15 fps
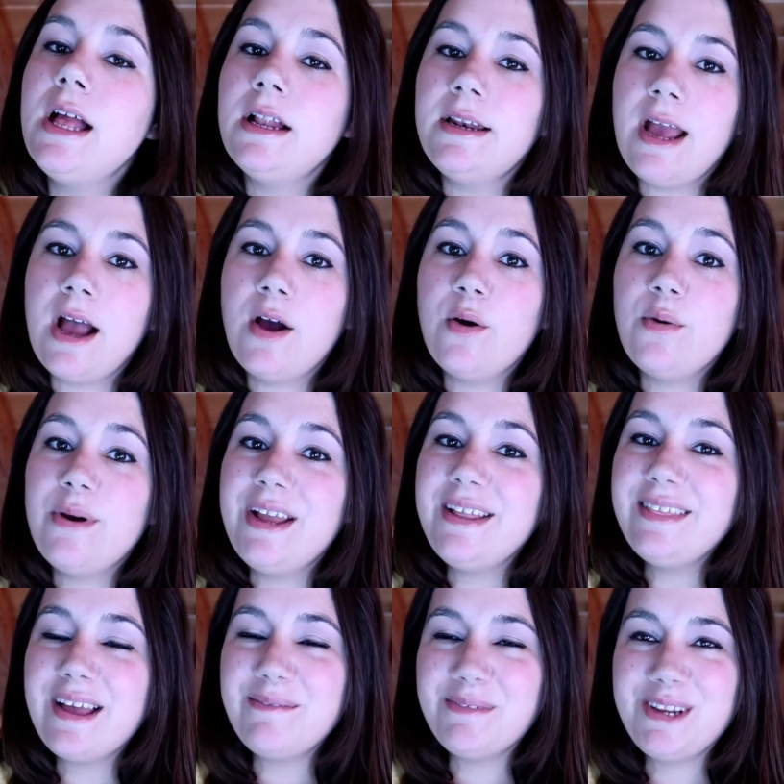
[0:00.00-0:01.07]
Now
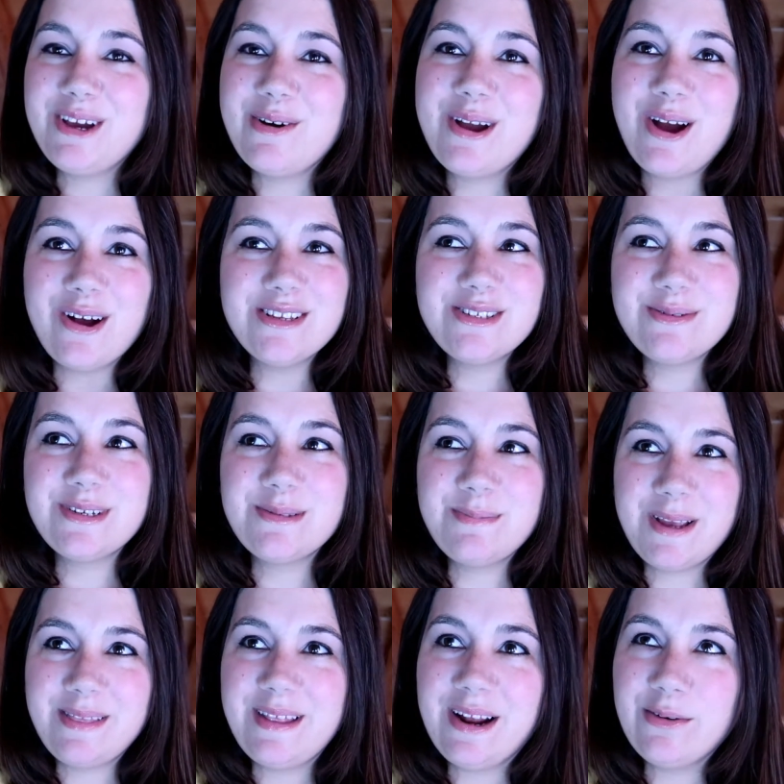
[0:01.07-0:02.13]
in that video I also
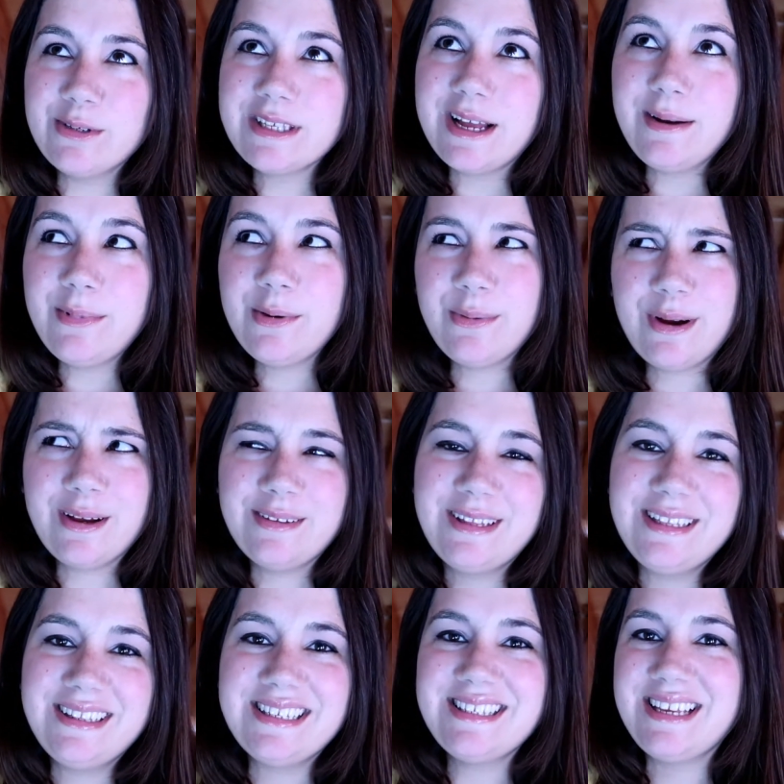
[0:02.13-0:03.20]
explained that I was going to be wearing
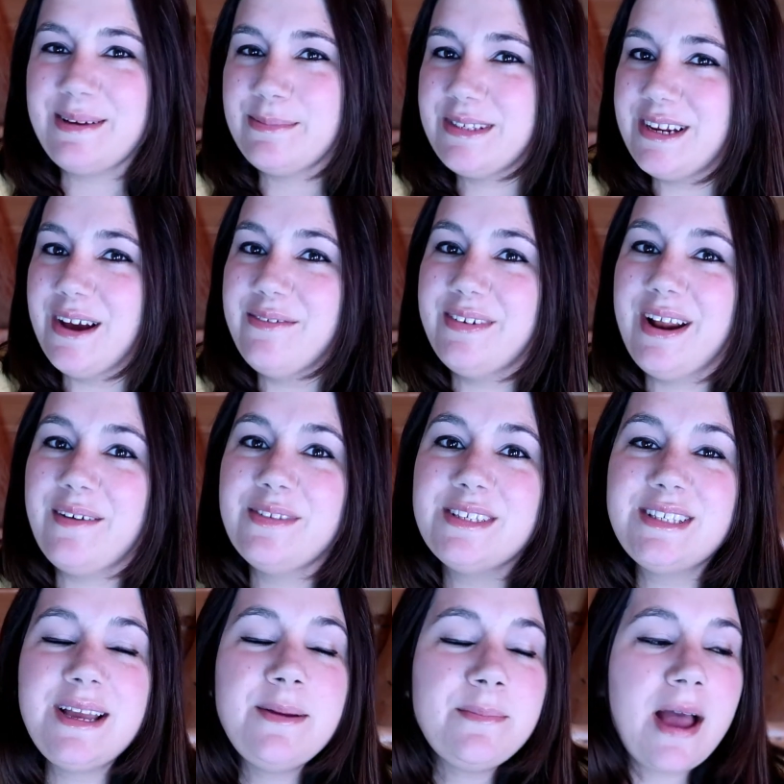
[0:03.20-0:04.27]
like the same stuff and have the
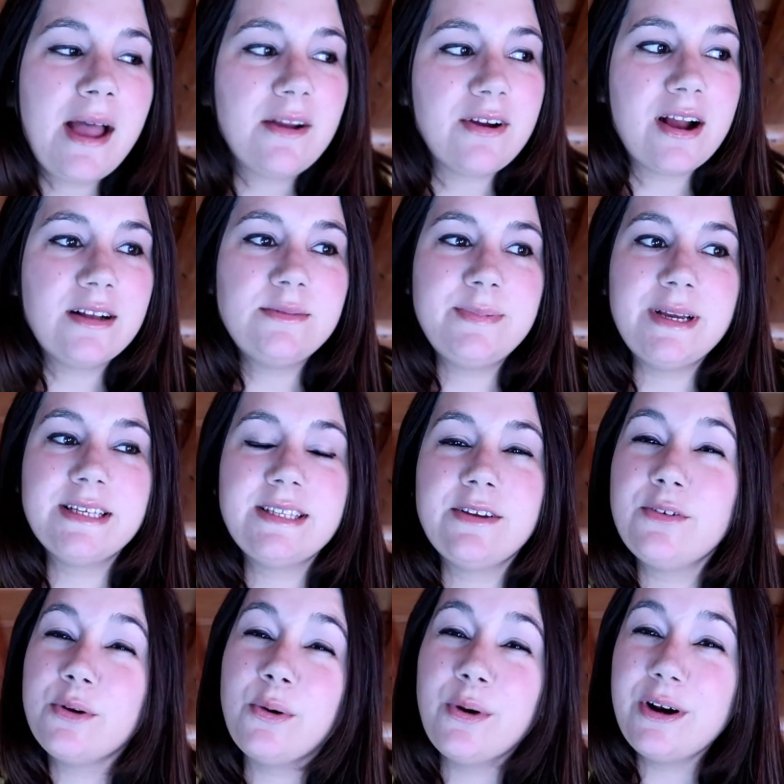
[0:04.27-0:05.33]
same background because I
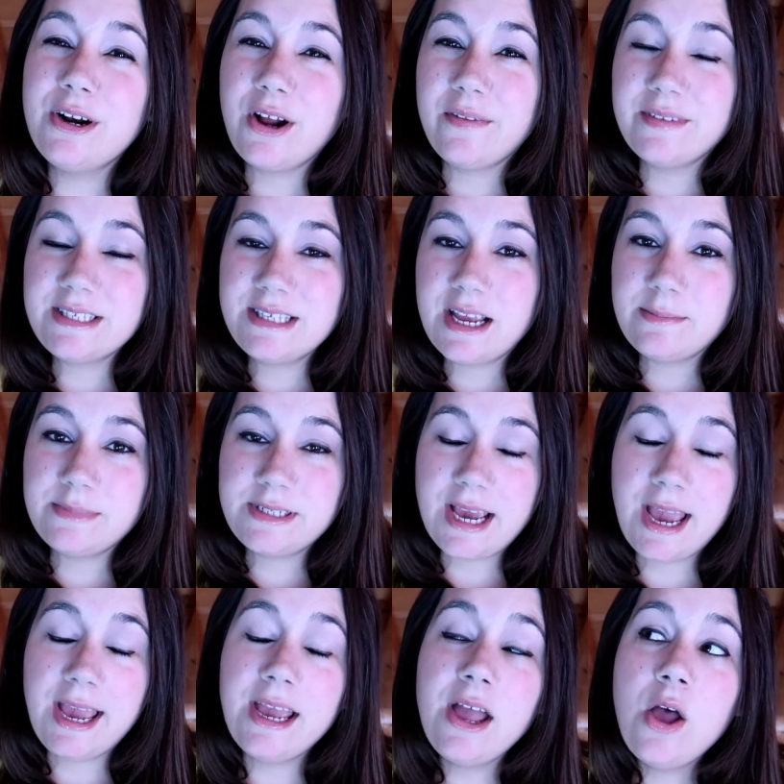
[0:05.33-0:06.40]
recorded it on the same
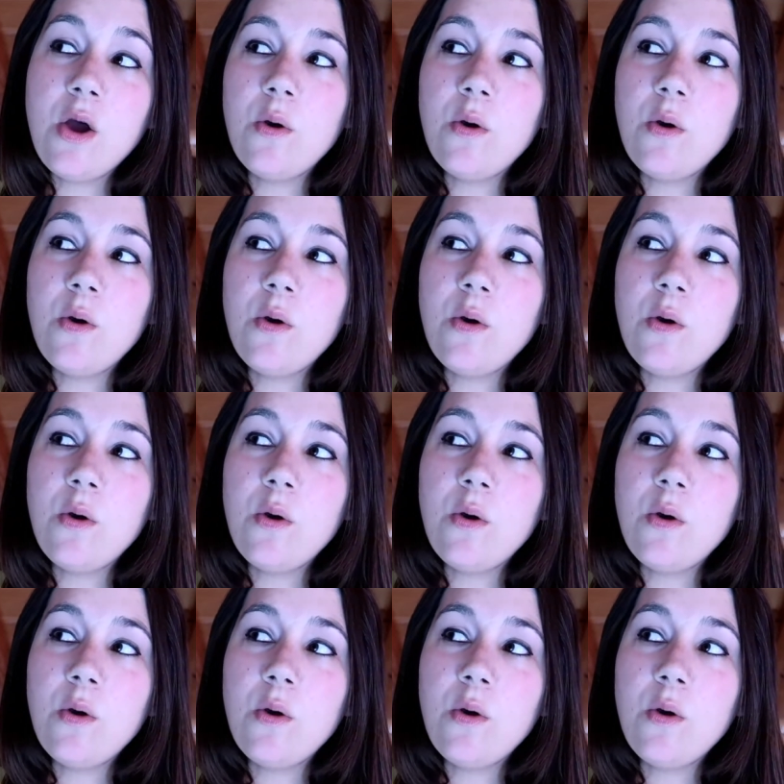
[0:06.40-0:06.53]
day.